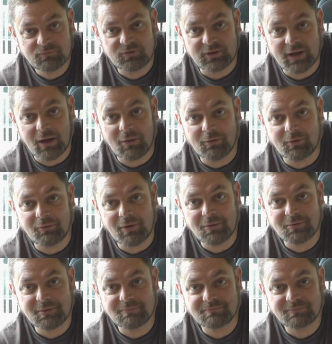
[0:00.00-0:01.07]
see you out on the
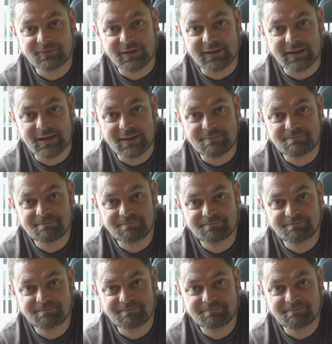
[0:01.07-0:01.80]
road. Take care.